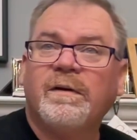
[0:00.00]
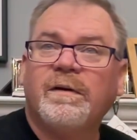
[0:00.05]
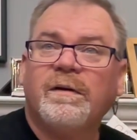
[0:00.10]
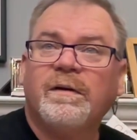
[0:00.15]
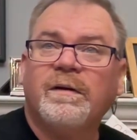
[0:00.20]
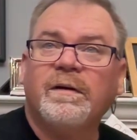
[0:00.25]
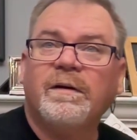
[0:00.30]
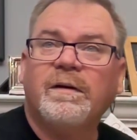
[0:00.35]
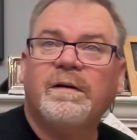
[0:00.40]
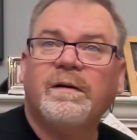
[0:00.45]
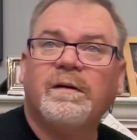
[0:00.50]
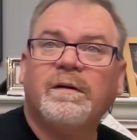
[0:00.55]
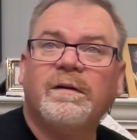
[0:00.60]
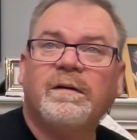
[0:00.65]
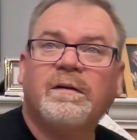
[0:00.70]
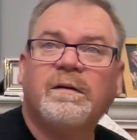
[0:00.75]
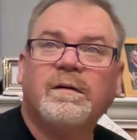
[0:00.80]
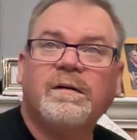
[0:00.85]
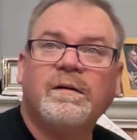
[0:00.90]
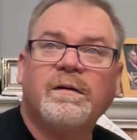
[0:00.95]
Yeah.
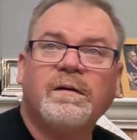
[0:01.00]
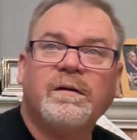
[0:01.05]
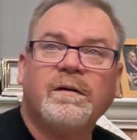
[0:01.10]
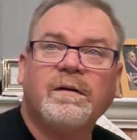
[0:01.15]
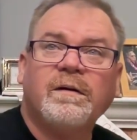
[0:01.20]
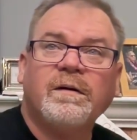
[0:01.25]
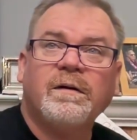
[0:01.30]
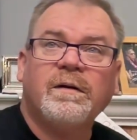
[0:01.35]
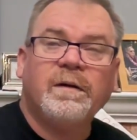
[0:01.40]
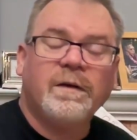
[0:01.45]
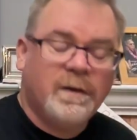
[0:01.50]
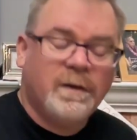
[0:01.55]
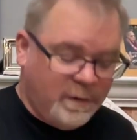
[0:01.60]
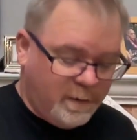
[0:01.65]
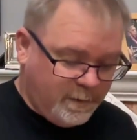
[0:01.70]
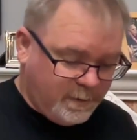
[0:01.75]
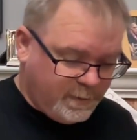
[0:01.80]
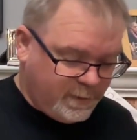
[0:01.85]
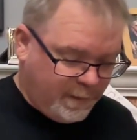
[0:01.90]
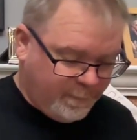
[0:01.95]

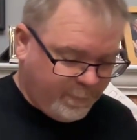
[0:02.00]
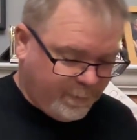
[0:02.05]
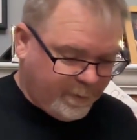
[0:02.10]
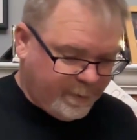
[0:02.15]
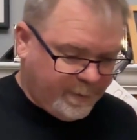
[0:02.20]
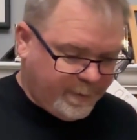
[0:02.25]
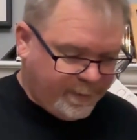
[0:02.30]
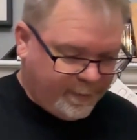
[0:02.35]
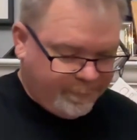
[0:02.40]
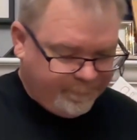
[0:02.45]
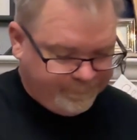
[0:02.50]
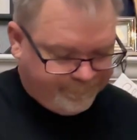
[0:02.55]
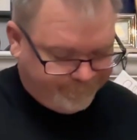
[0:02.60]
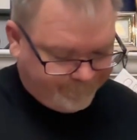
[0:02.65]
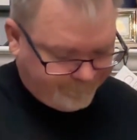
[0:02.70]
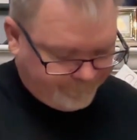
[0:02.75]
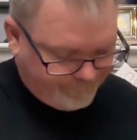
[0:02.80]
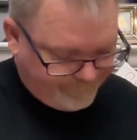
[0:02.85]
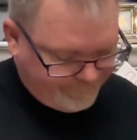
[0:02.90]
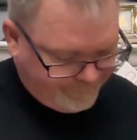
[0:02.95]
Somewhere in there.
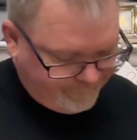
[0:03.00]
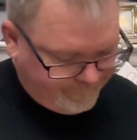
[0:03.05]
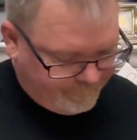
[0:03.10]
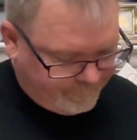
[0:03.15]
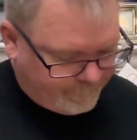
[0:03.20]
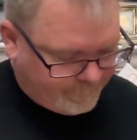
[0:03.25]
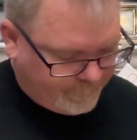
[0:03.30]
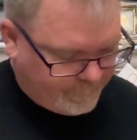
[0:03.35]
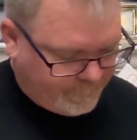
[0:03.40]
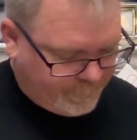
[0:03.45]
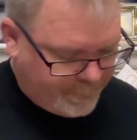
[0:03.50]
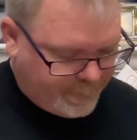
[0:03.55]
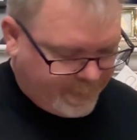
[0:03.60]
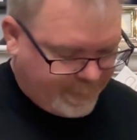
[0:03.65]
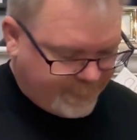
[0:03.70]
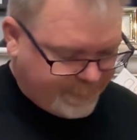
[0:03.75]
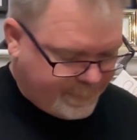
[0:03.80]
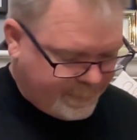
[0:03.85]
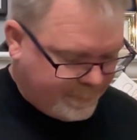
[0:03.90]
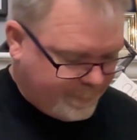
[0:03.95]
But I
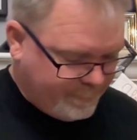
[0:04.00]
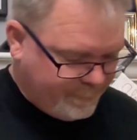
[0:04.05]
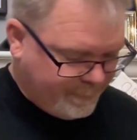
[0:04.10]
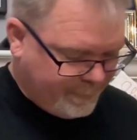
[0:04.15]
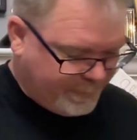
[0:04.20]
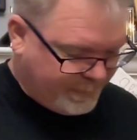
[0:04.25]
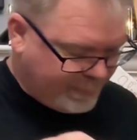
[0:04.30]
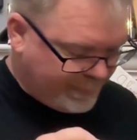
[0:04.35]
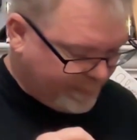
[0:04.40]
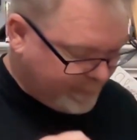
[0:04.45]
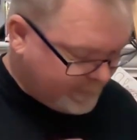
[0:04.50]
did a restart